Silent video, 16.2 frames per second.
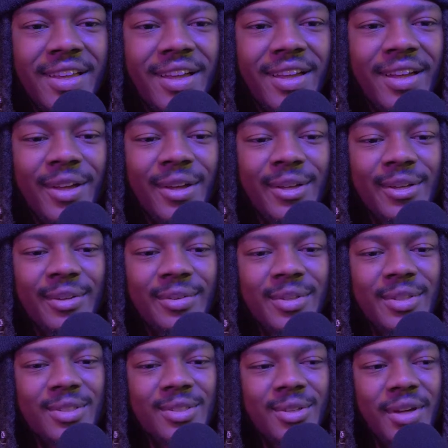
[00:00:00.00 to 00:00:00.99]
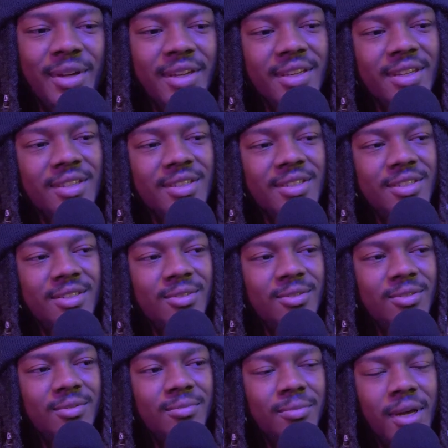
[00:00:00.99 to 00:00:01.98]
And so I guess
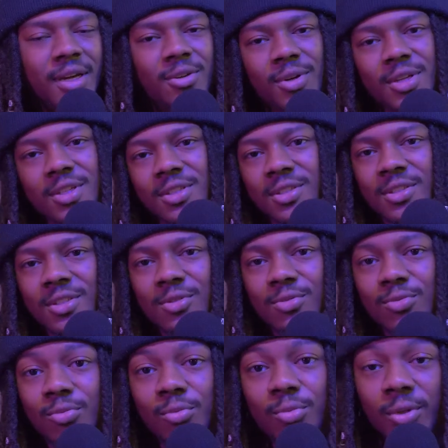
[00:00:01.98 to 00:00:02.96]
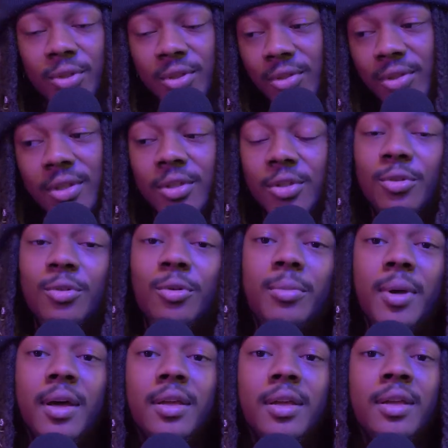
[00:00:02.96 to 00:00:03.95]
my question is, what are you going to do
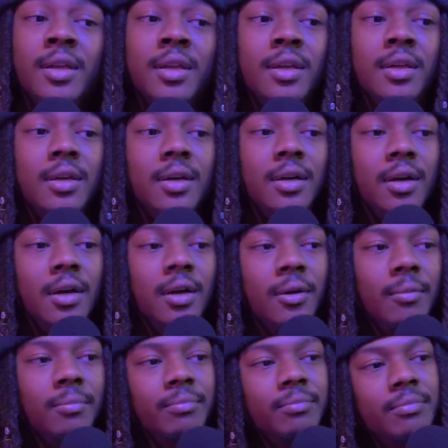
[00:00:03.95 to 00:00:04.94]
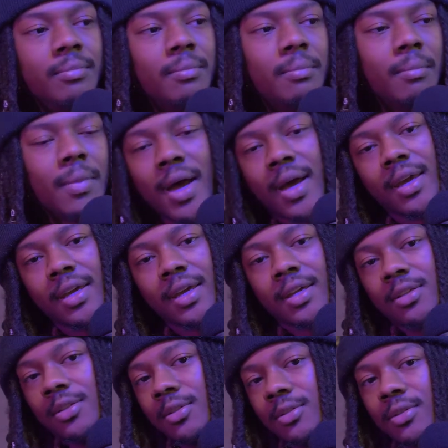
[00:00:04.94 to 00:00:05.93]
about it? My
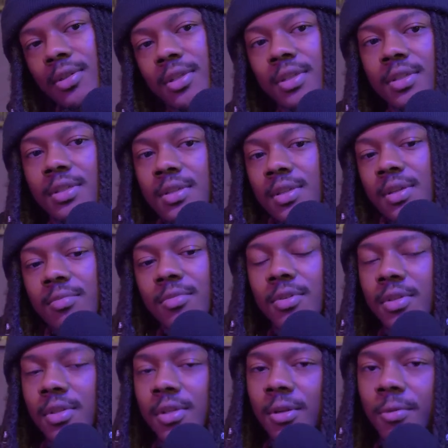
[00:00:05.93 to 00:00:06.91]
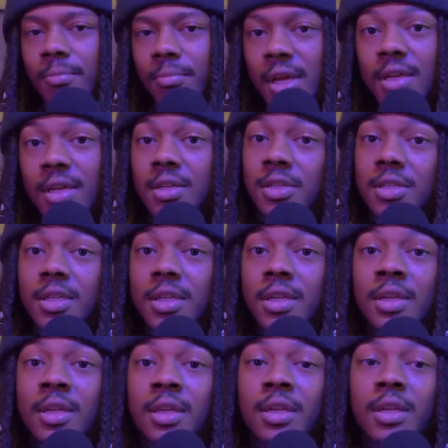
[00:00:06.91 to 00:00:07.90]
answer is I'm just going to make
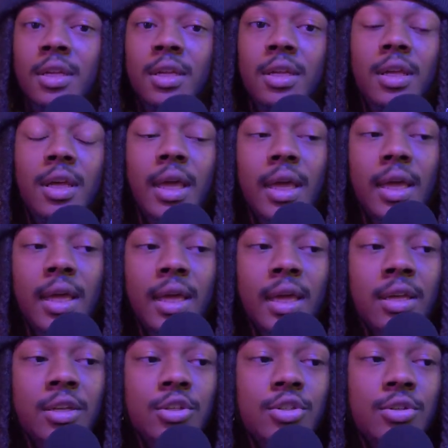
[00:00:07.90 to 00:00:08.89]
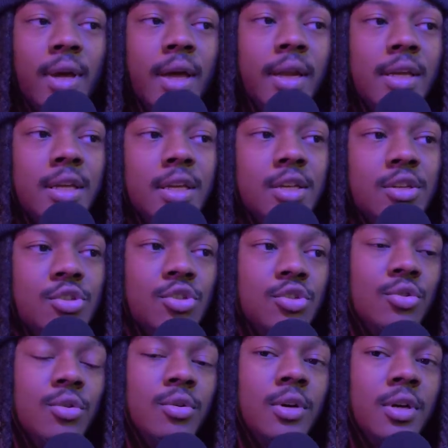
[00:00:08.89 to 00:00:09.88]
shit and try to
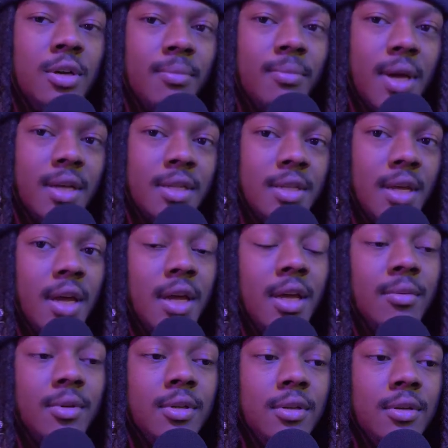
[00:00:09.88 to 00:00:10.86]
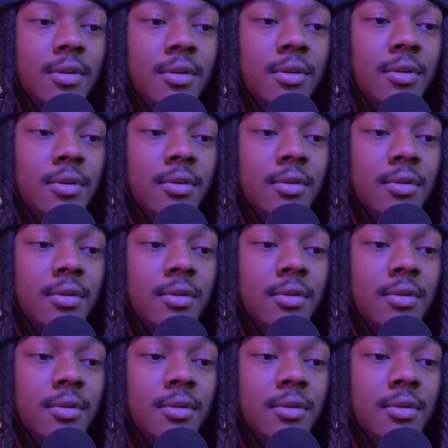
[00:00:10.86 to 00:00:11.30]
enjoy my time here,